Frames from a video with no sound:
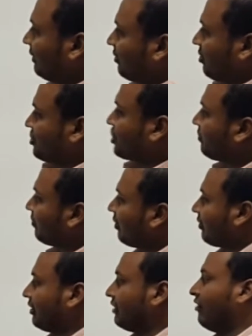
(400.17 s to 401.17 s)
the
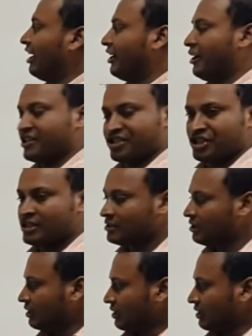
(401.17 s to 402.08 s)
customer revalidation.